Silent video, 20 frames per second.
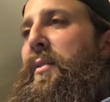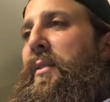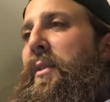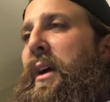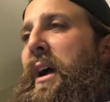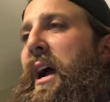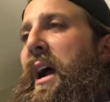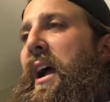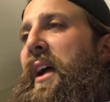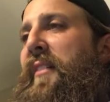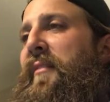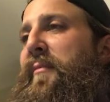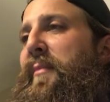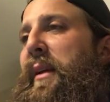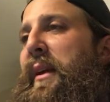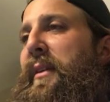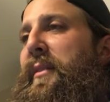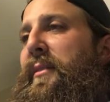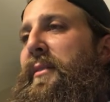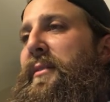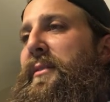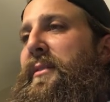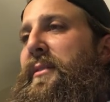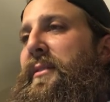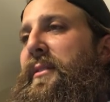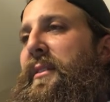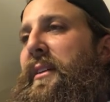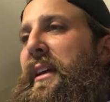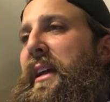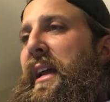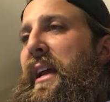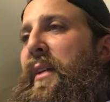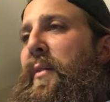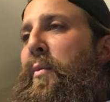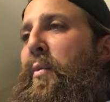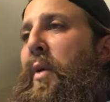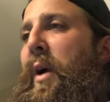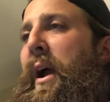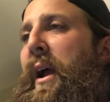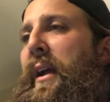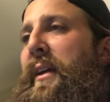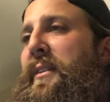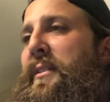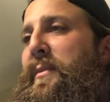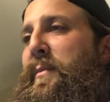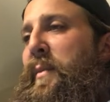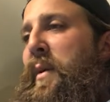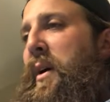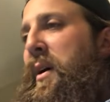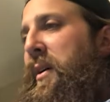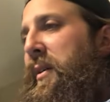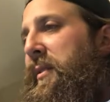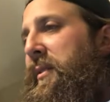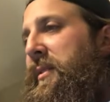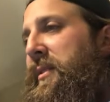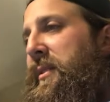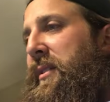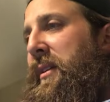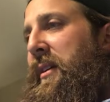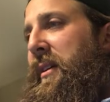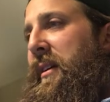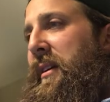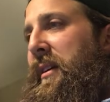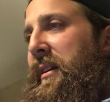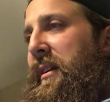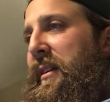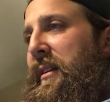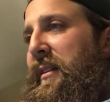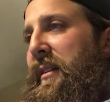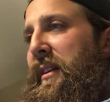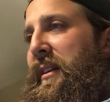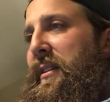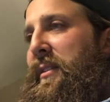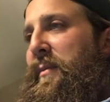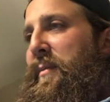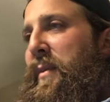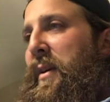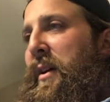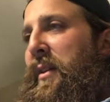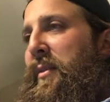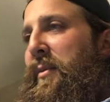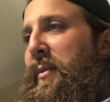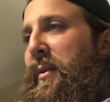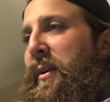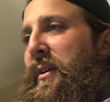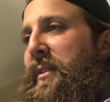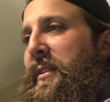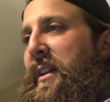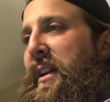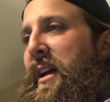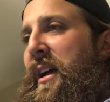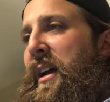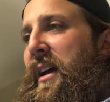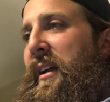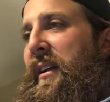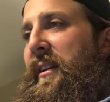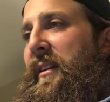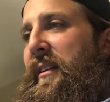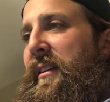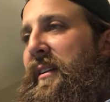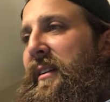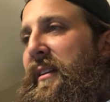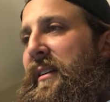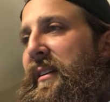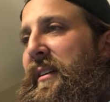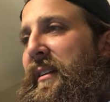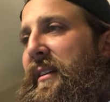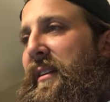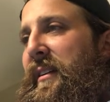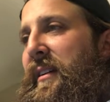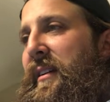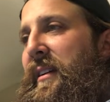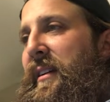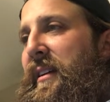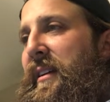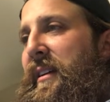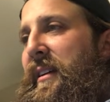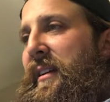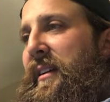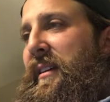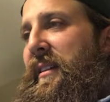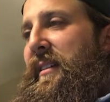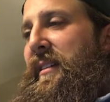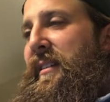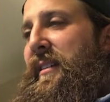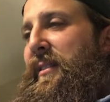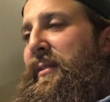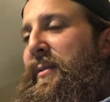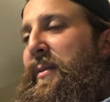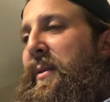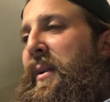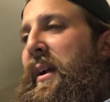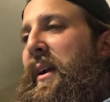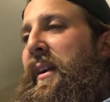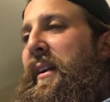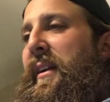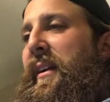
hive beetles and wax moths this month. Where's it at? This one right